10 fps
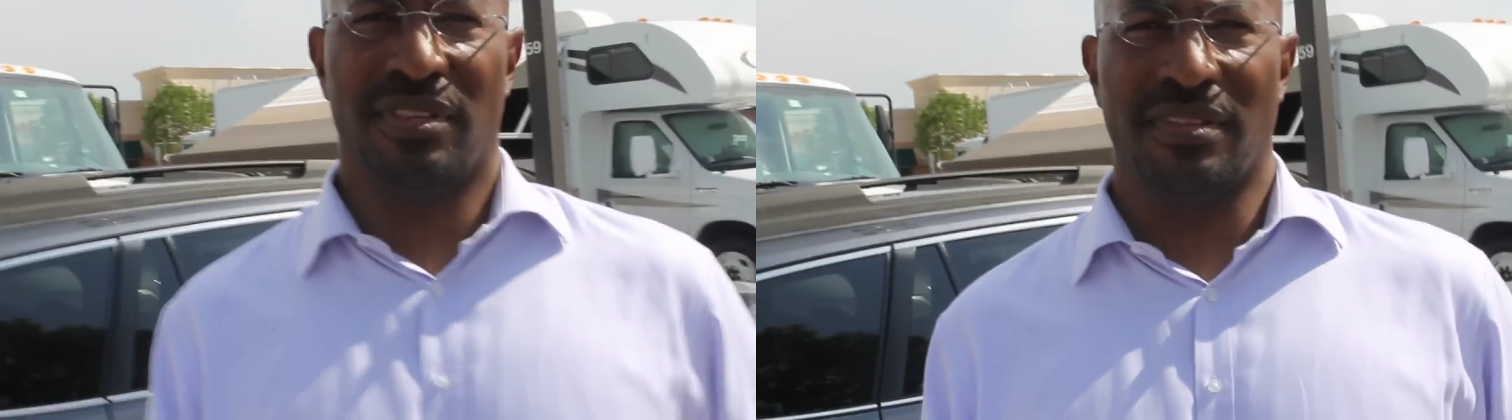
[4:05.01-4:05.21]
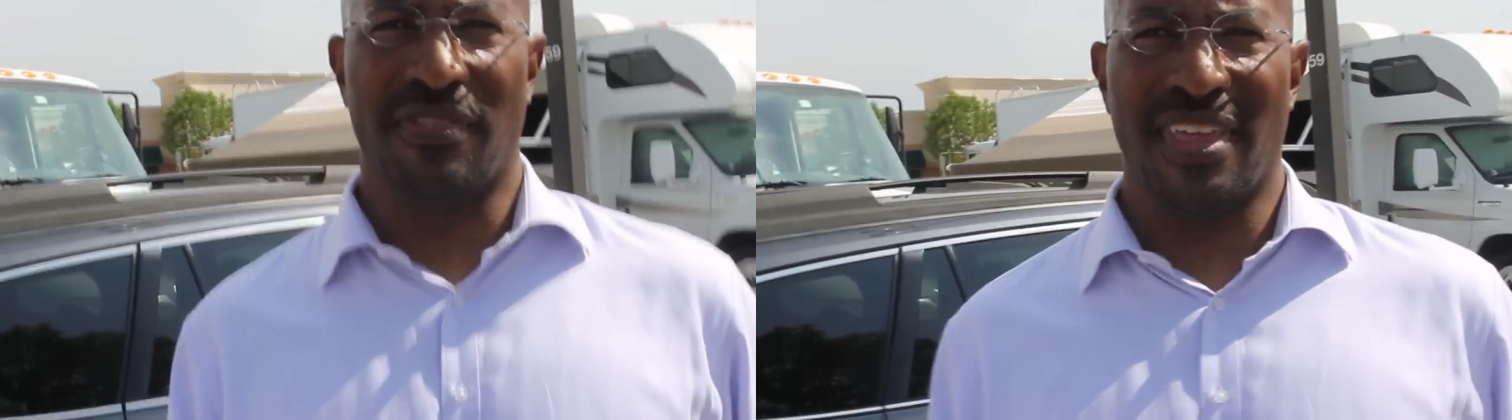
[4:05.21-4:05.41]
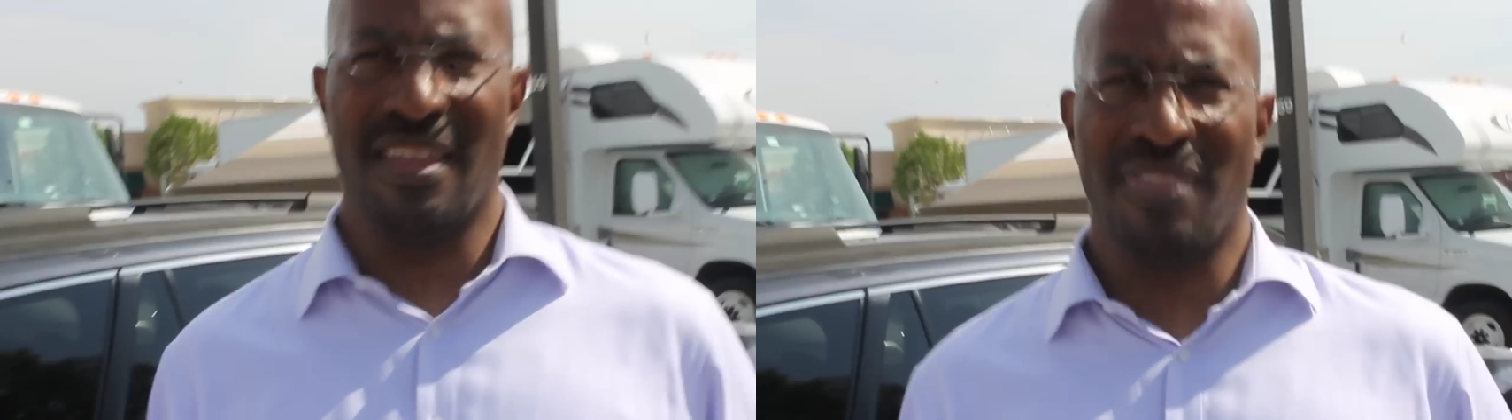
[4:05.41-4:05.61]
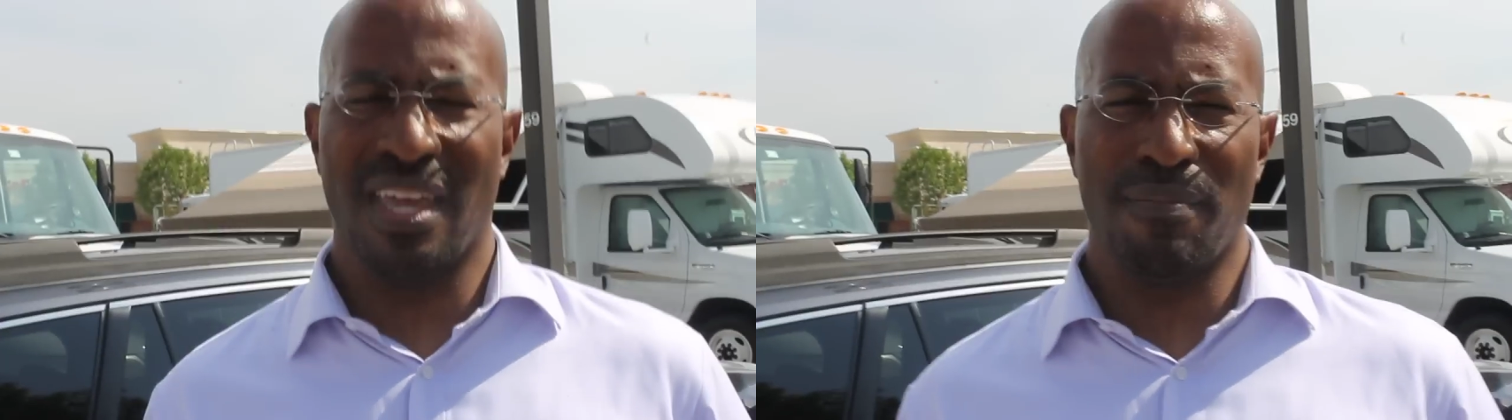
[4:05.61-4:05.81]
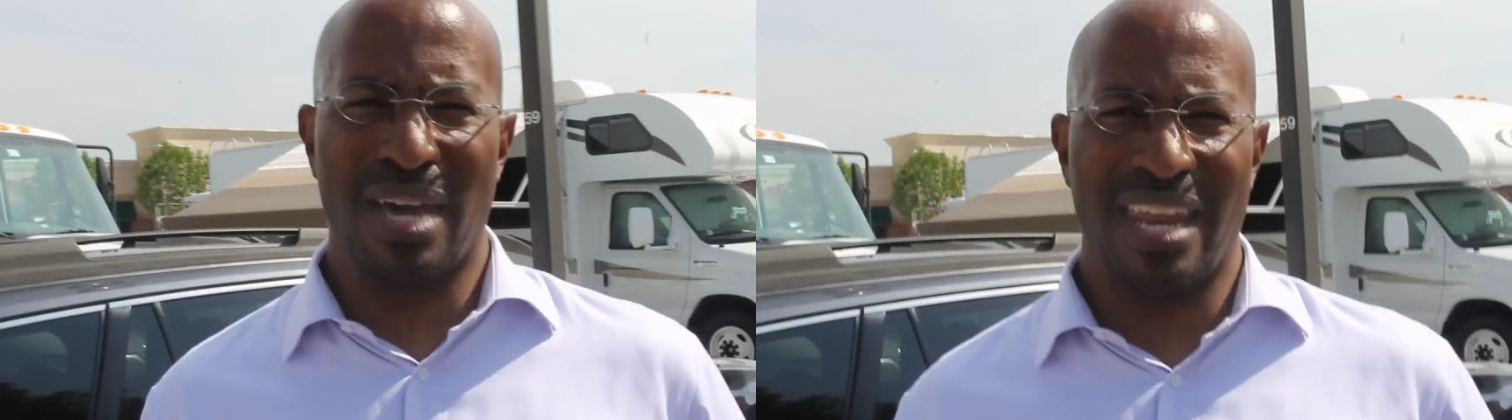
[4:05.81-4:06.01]
See, the
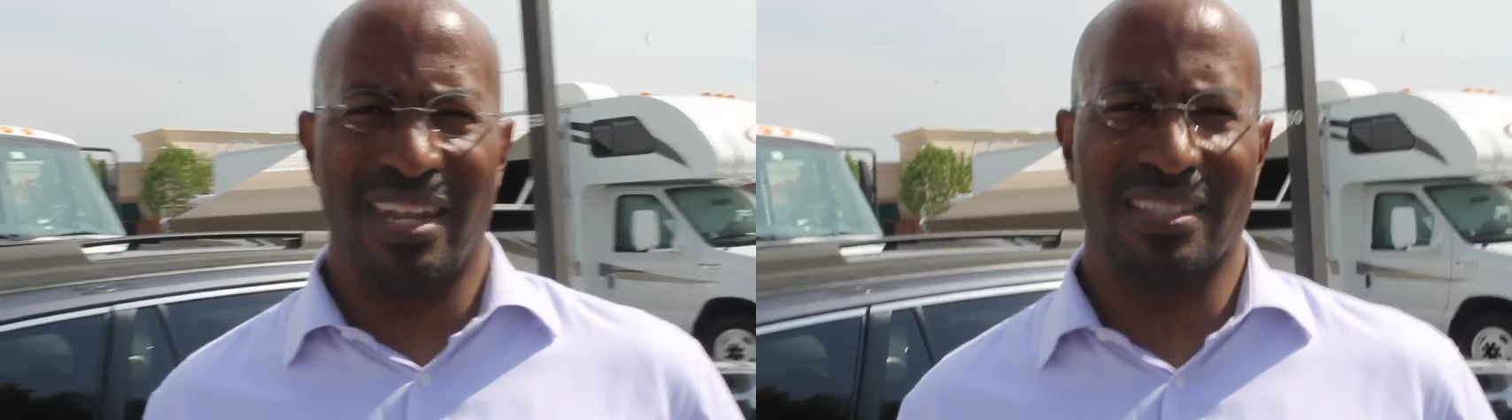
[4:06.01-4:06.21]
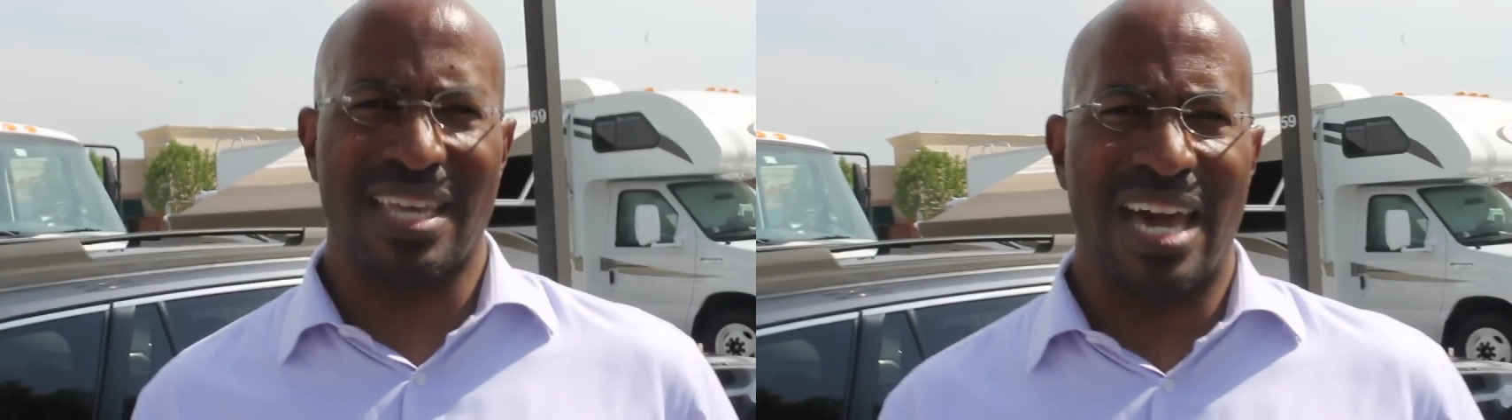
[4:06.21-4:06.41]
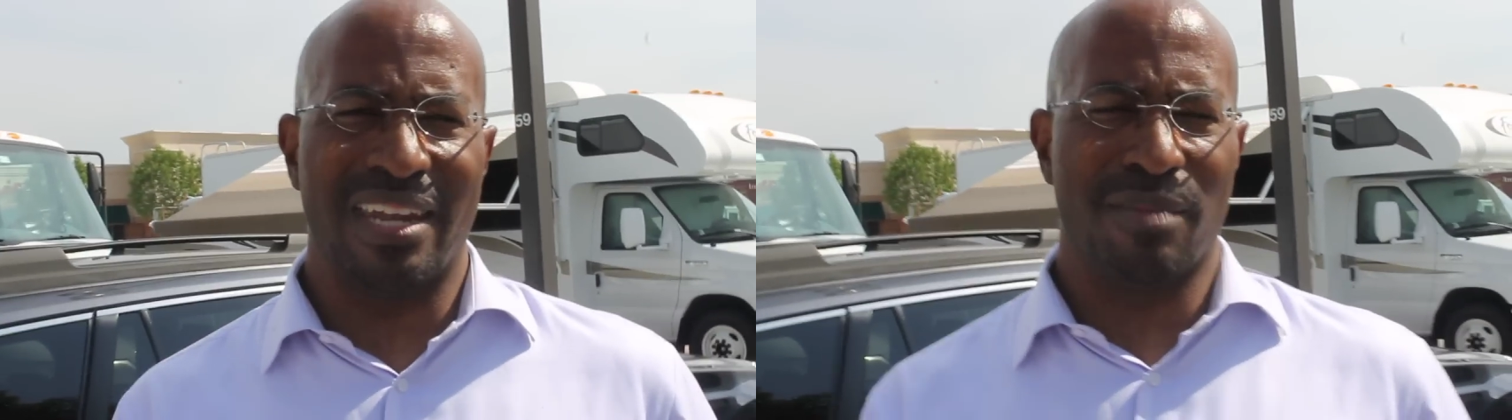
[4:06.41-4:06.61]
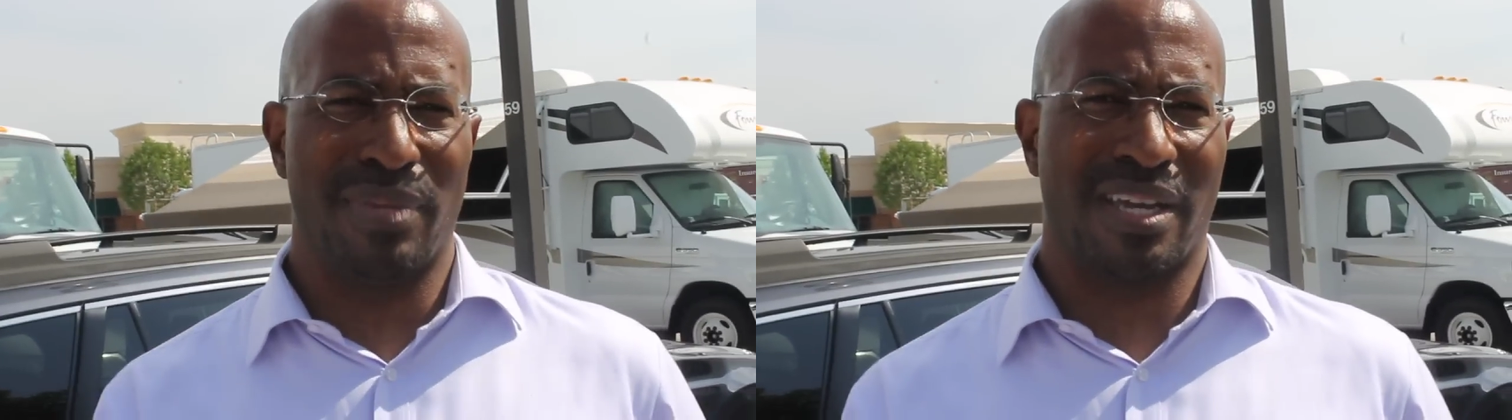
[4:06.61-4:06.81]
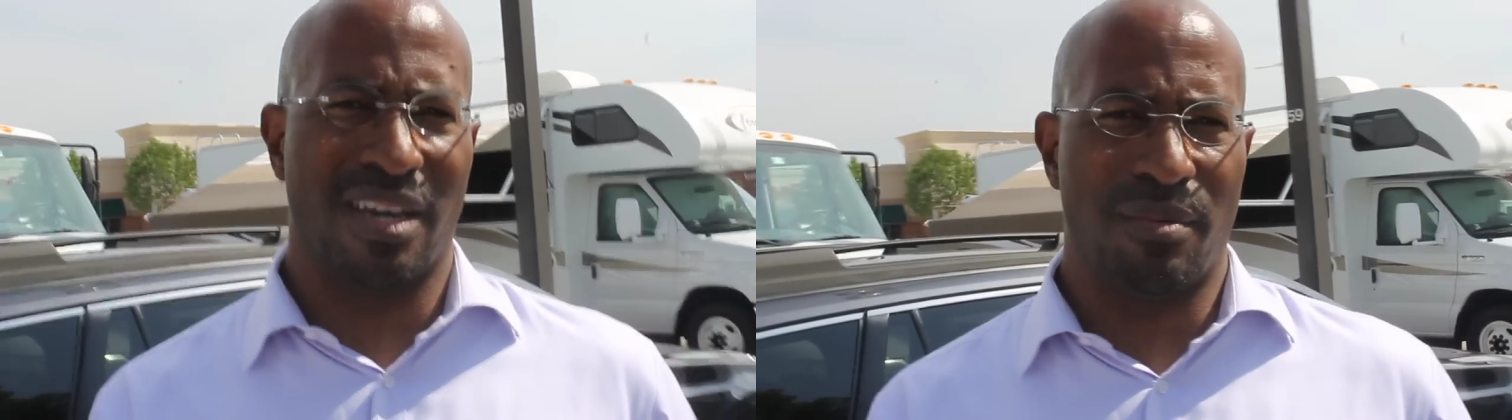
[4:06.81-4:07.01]
thing about it is, how did it
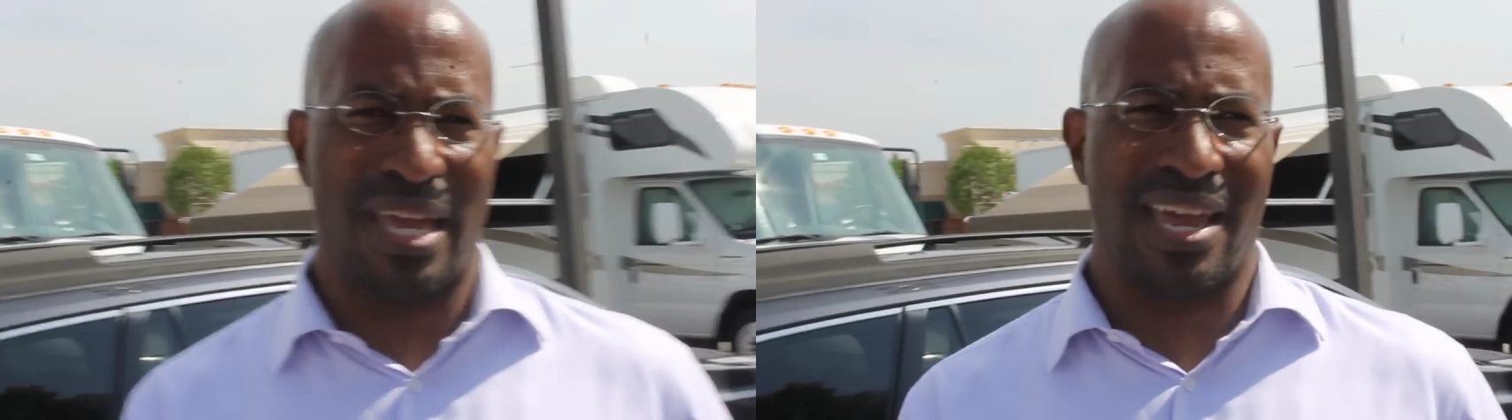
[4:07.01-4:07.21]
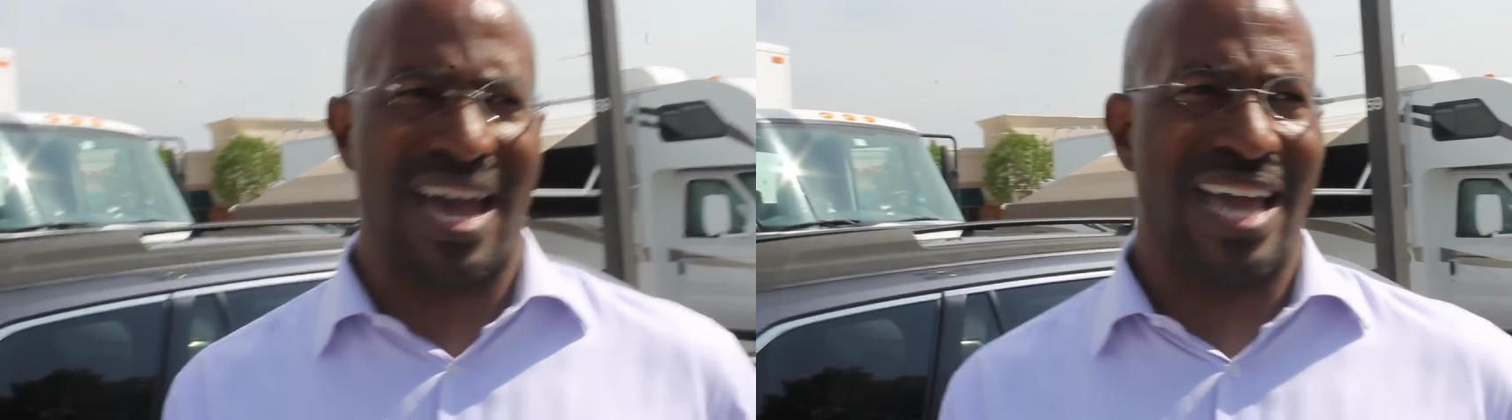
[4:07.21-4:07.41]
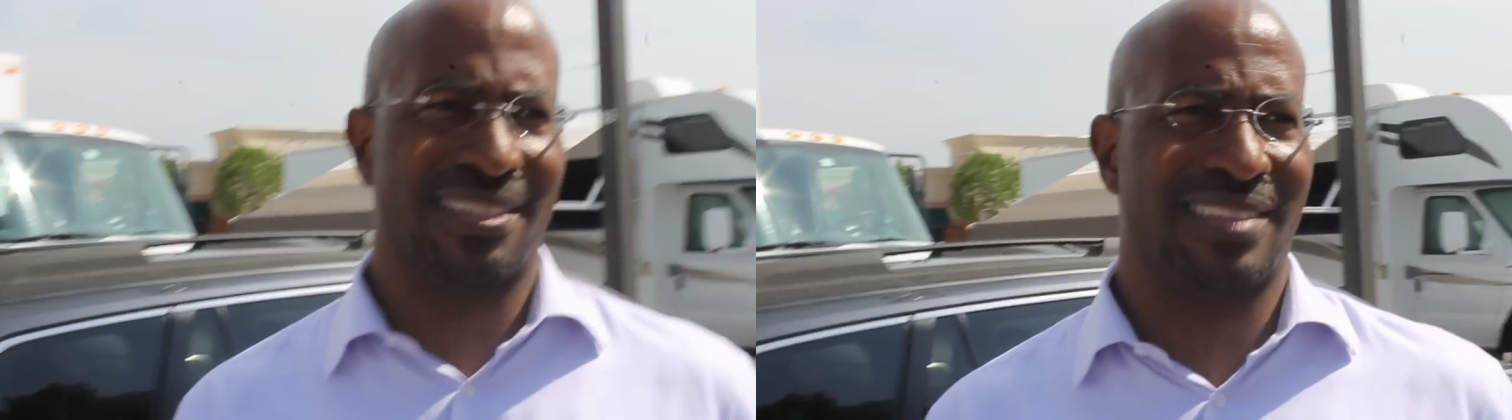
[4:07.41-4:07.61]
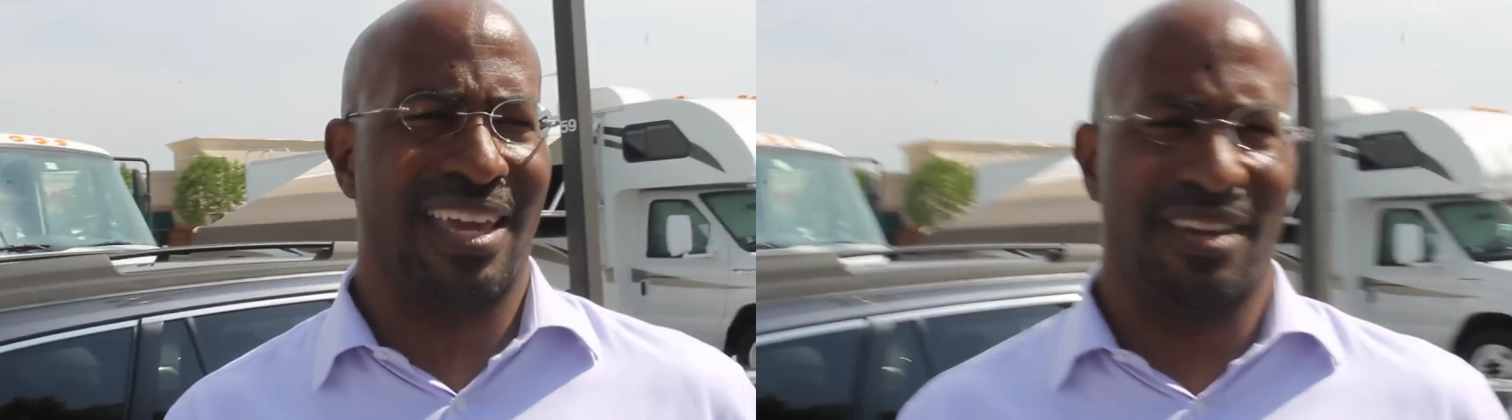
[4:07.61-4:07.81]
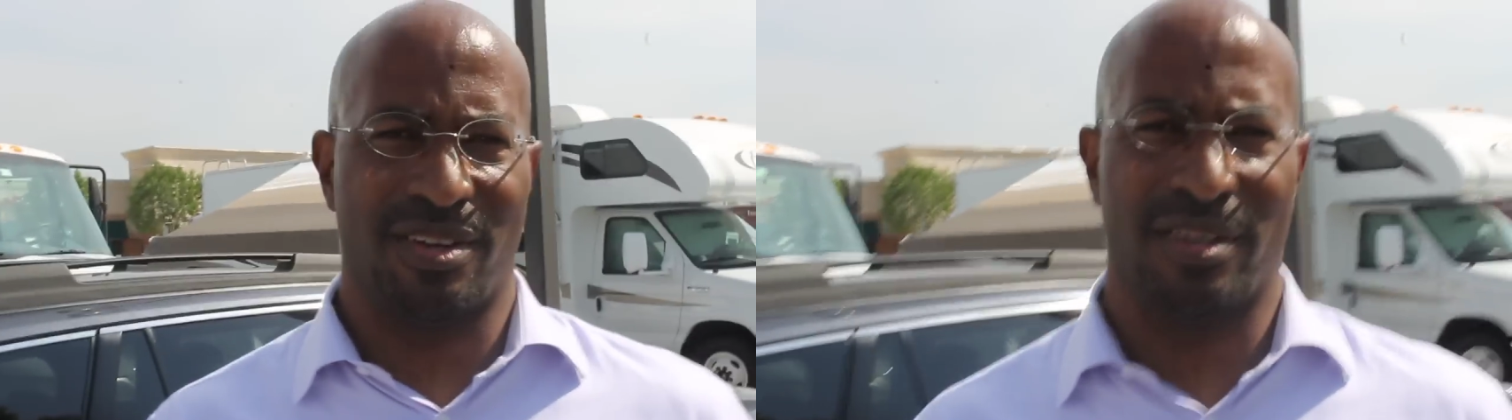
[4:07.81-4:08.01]
become a high
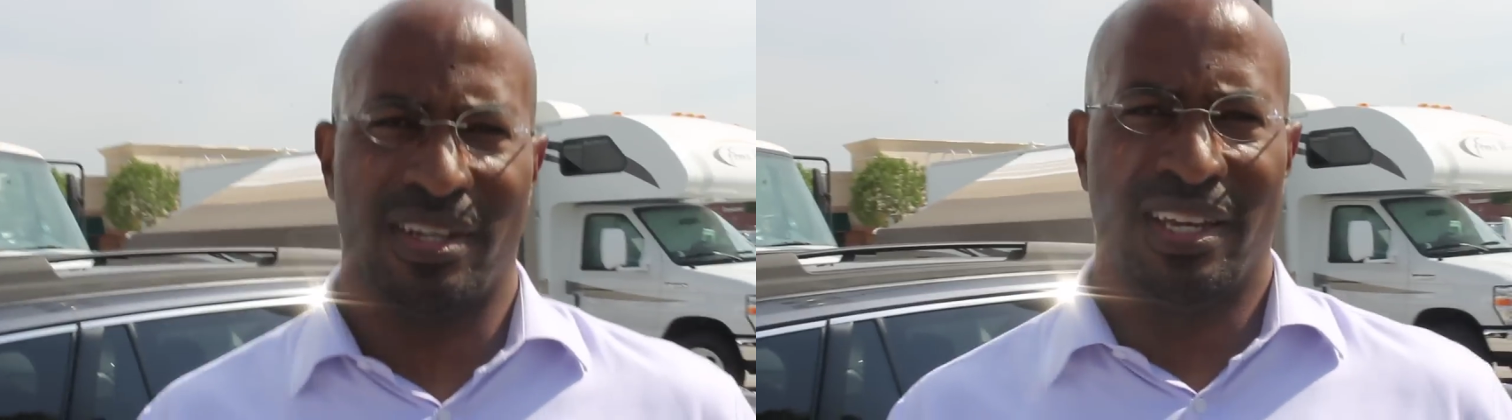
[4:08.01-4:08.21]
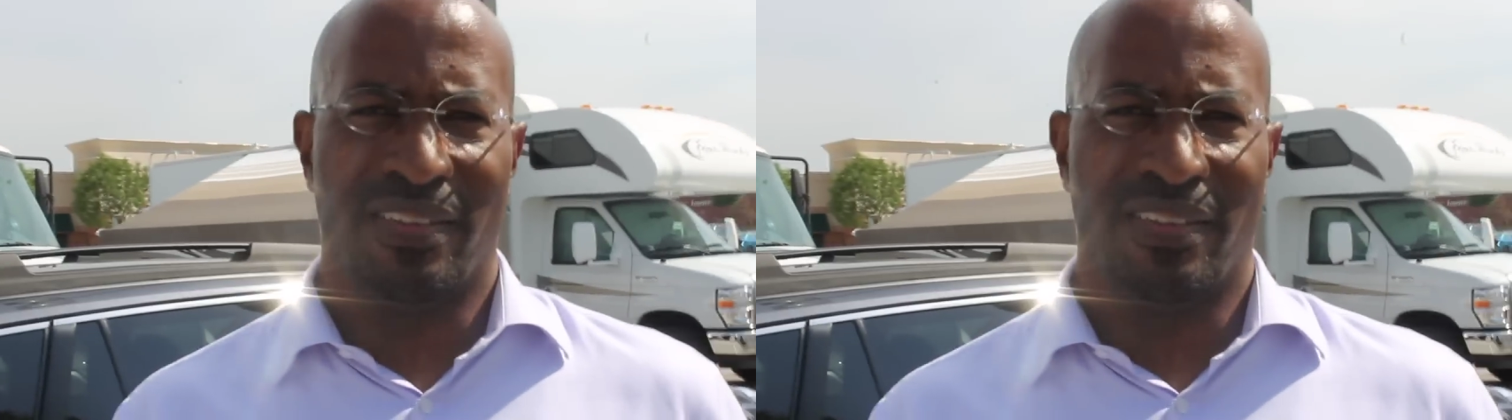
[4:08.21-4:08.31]
standard